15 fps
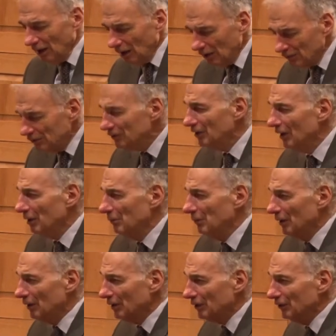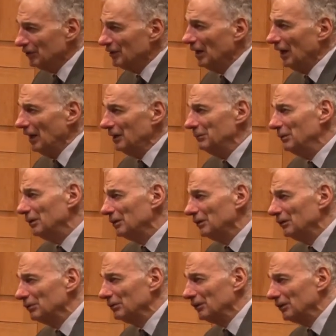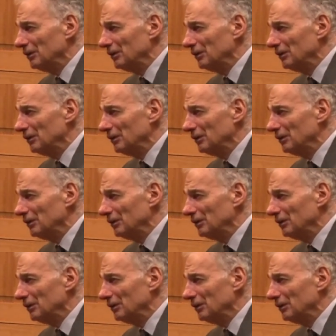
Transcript: 110 Americans died because there was a